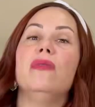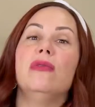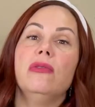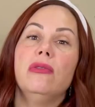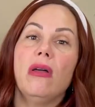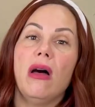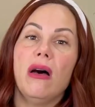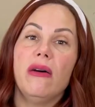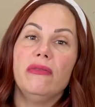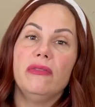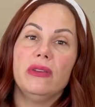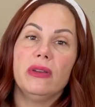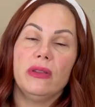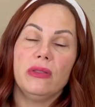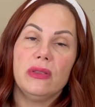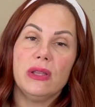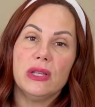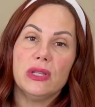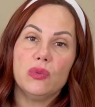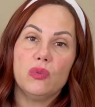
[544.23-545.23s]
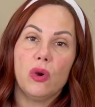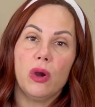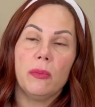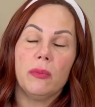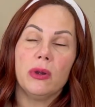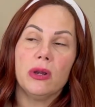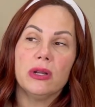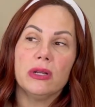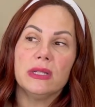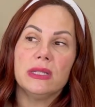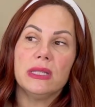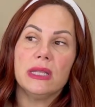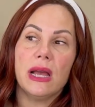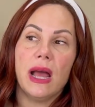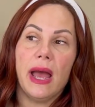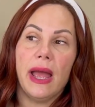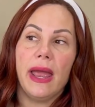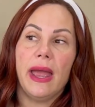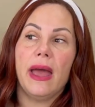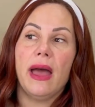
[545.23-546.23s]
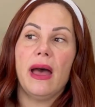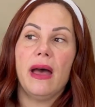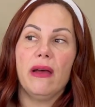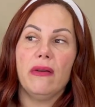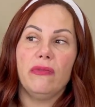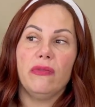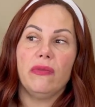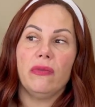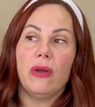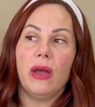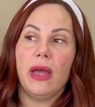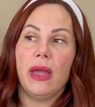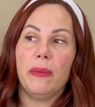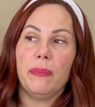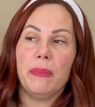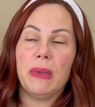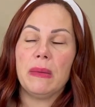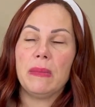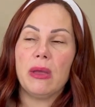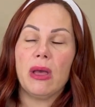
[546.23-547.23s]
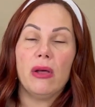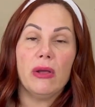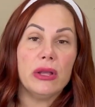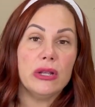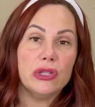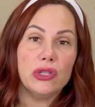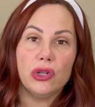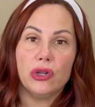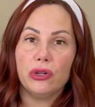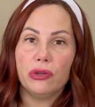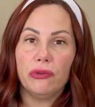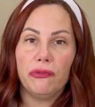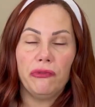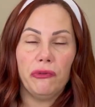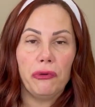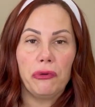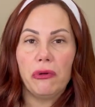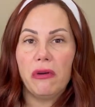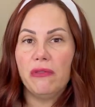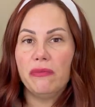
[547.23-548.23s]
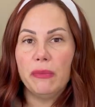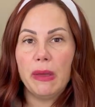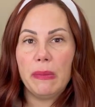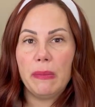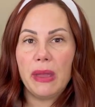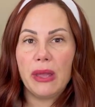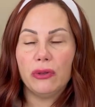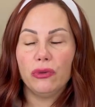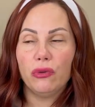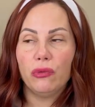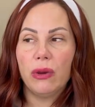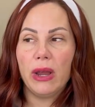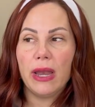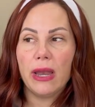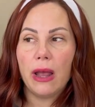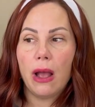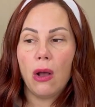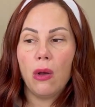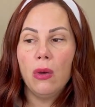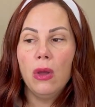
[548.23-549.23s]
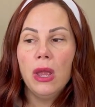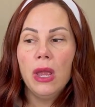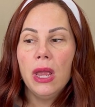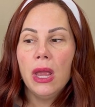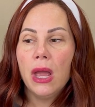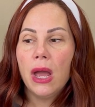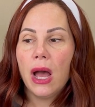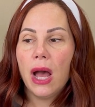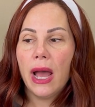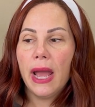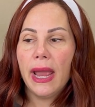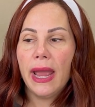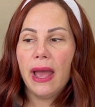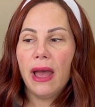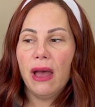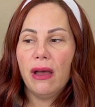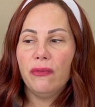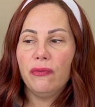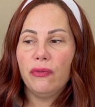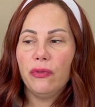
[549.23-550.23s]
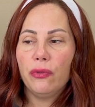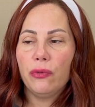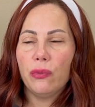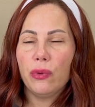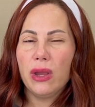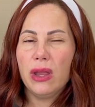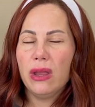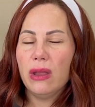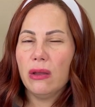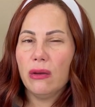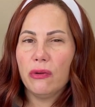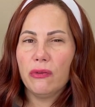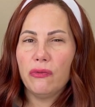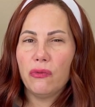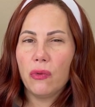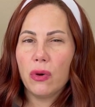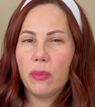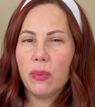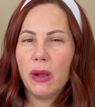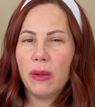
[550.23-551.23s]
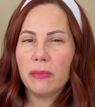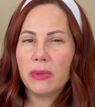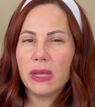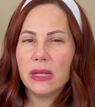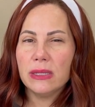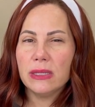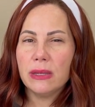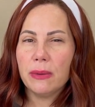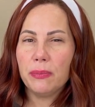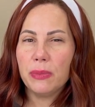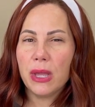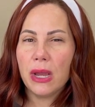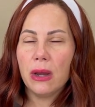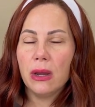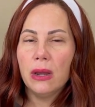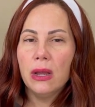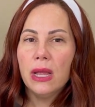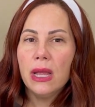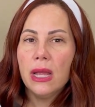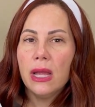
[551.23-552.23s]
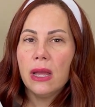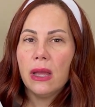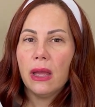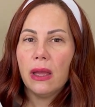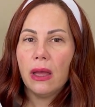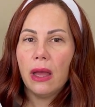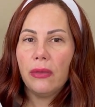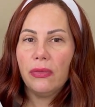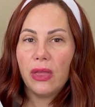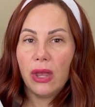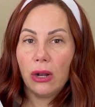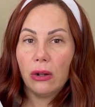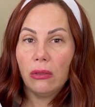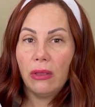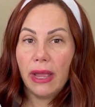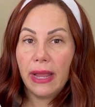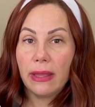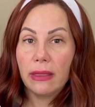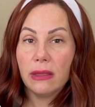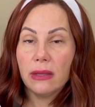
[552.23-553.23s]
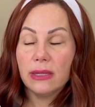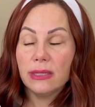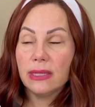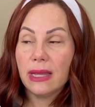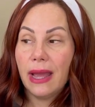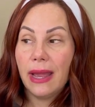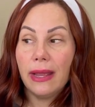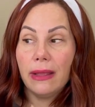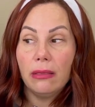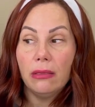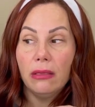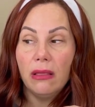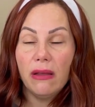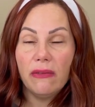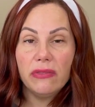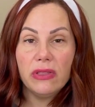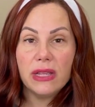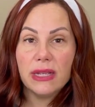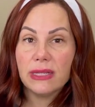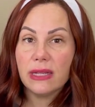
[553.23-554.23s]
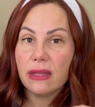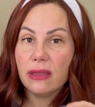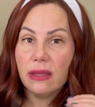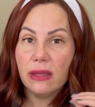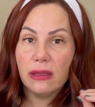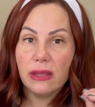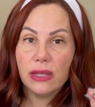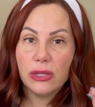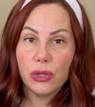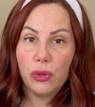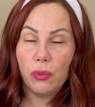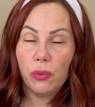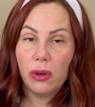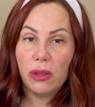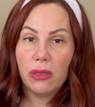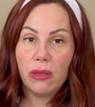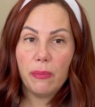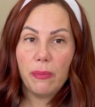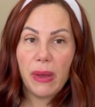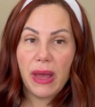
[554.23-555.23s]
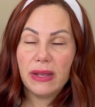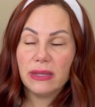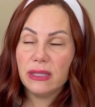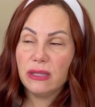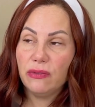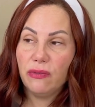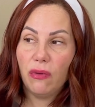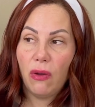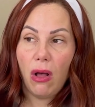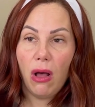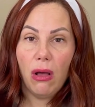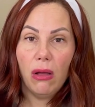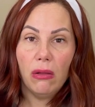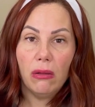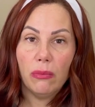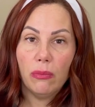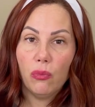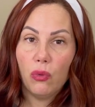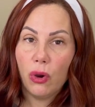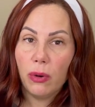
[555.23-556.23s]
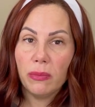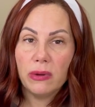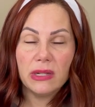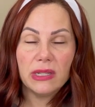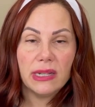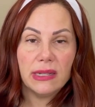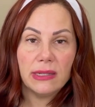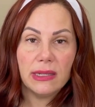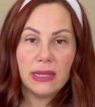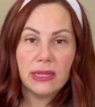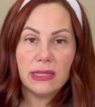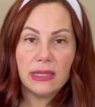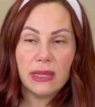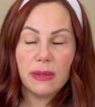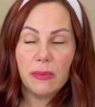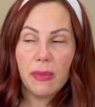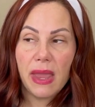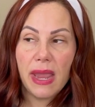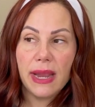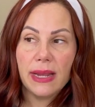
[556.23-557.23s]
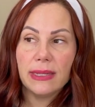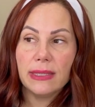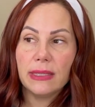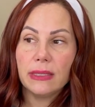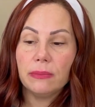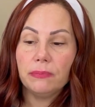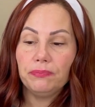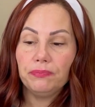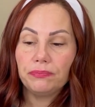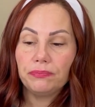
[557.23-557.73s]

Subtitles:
loved these warmers. Maybe I'll insert a photo of my mantle right now. I have 3 or 4 pumpkins up there that are like this. I love these. I think these are one of the best fall warmers that Scentsy makes.